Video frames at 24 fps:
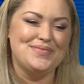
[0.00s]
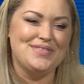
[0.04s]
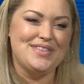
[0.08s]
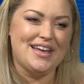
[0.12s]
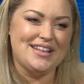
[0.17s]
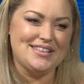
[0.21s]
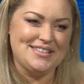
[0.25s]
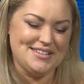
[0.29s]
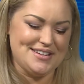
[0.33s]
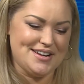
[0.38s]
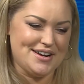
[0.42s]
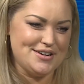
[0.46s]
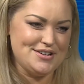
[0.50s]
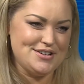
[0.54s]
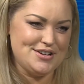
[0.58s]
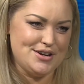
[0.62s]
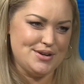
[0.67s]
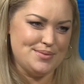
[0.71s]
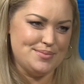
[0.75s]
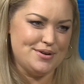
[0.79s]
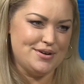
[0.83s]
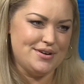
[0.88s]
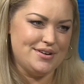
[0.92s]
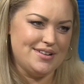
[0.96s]
That's in
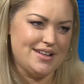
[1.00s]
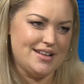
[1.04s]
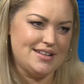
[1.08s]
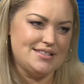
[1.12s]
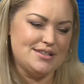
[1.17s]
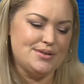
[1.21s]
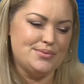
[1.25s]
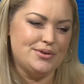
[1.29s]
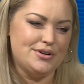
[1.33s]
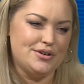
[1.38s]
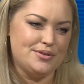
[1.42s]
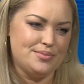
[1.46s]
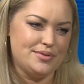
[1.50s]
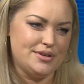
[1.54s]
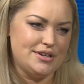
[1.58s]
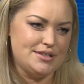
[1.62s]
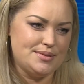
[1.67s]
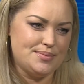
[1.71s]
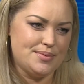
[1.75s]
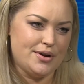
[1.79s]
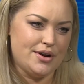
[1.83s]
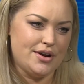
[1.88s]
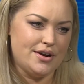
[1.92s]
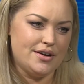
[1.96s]
October, and that's at Winter
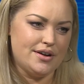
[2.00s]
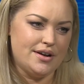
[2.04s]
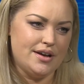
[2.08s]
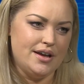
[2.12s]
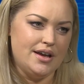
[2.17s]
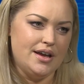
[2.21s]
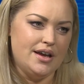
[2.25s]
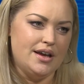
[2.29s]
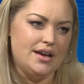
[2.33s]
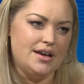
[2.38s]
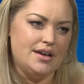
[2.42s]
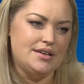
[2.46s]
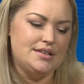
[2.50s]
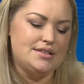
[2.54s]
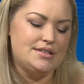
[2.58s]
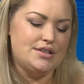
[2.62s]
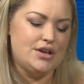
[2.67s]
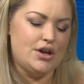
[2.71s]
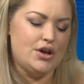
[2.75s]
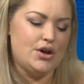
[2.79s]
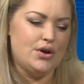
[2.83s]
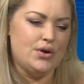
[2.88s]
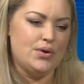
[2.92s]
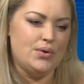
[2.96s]
Place Park.
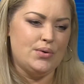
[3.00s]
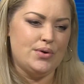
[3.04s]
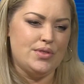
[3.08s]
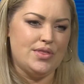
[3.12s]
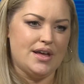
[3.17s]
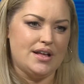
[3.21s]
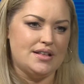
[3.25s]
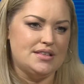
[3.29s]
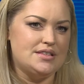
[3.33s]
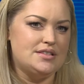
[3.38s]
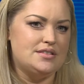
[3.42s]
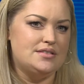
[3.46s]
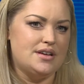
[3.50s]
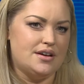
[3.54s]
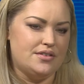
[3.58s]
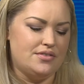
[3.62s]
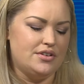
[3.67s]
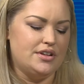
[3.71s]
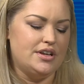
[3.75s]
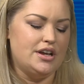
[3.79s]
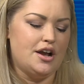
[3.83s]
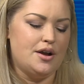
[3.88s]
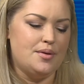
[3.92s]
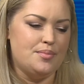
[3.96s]
So that's
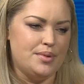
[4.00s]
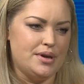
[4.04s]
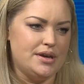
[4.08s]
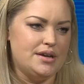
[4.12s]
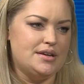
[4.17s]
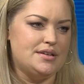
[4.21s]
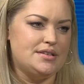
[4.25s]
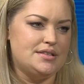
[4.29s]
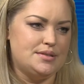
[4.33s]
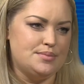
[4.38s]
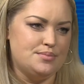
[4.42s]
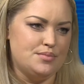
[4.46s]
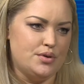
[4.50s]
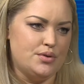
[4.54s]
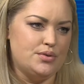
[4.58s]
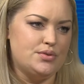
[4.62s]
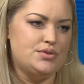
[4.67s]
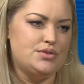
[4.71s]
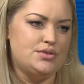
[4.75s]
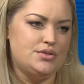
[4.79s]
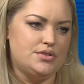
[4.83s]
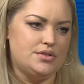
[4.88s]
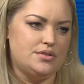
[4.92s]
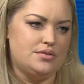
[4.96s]
definitely our biggest,
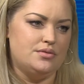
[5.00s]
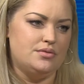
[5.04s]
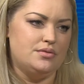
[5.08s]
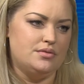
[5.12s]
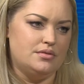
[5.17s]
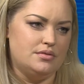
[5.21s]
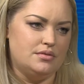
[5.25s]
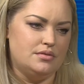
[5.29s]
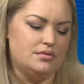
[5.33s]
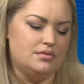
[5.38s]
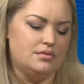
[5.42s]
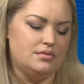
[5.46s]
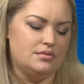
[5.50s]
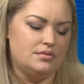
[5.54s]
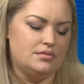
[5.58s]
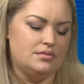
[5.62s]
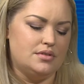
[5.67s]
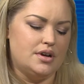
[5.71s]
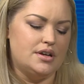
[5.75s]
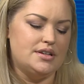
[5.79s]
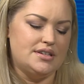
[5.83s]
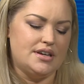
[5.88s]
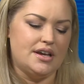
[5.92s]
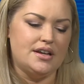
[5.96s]
most
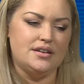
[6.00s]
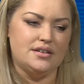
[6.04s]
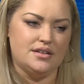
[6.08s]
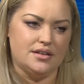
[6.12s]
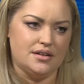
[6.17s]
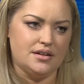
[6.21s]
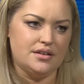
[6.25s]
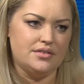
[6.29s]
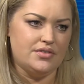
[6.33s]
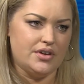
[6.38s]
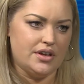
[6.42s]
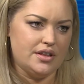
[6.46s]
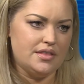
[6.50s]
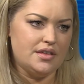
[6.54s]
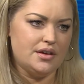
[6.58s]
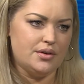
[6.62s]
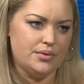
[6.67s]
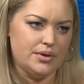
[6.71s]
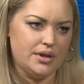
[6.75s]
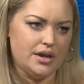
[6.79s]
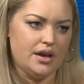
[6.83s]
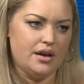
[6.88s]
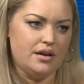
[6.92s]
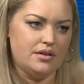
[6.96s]
attended event that
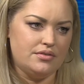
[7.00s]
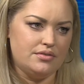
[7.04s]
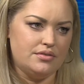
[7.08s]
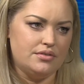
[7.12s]
we have.